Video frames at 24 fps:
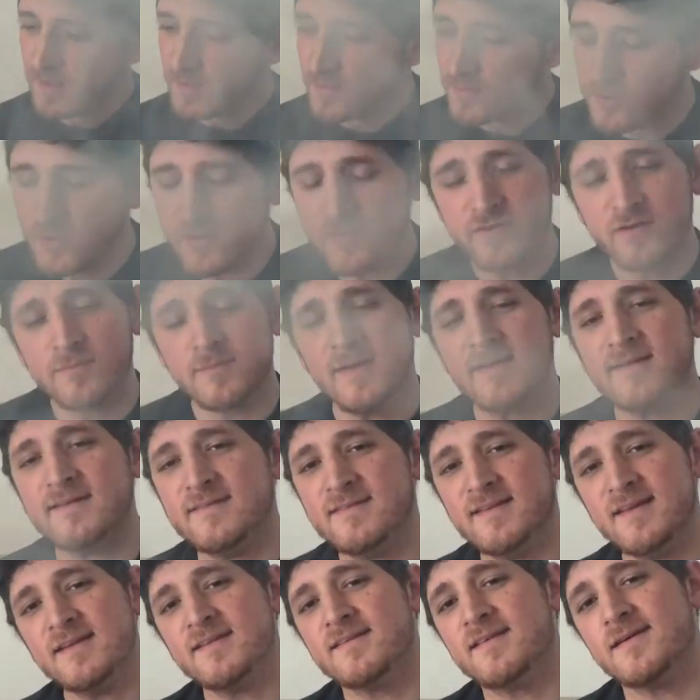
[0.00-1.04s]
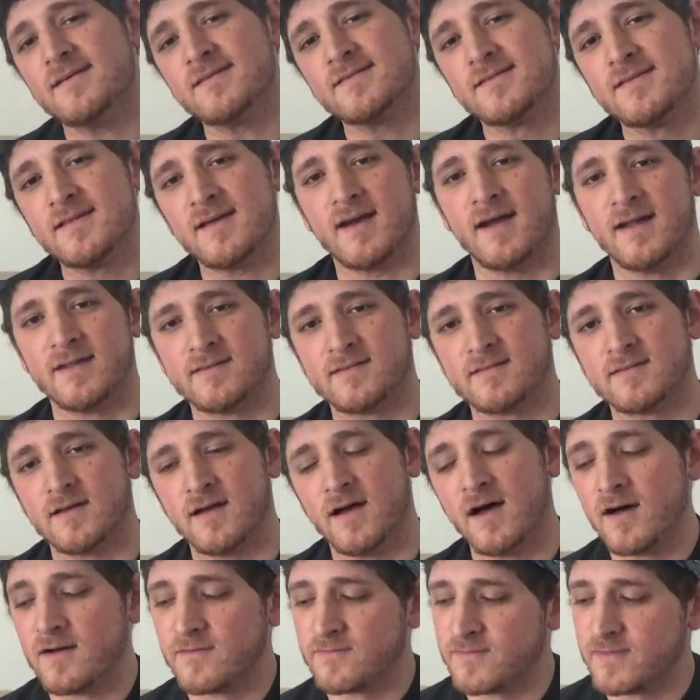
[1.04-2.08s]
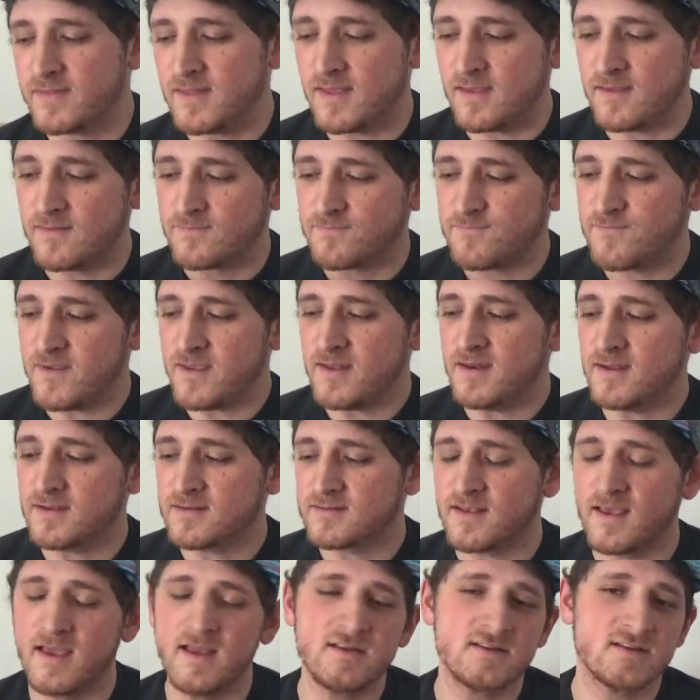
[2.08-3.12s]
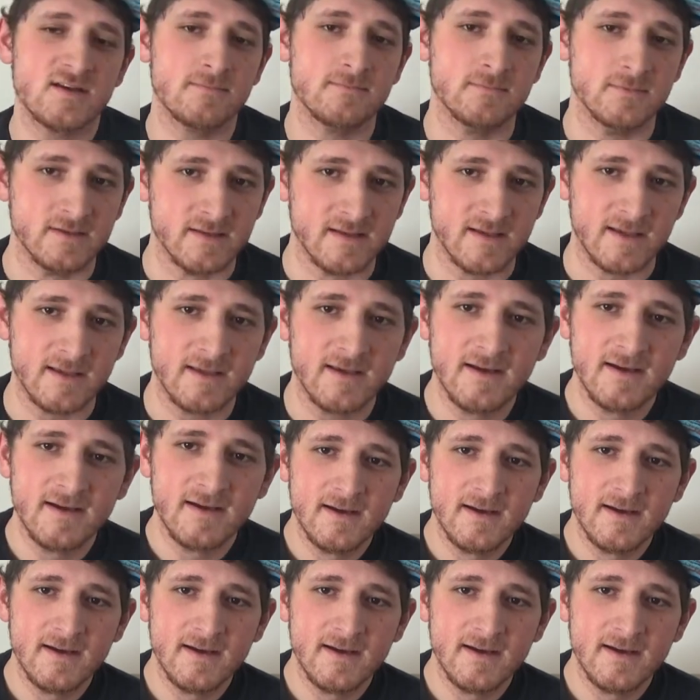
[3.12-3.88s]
Those are my detailed thoughts of the Phoenix Hmd.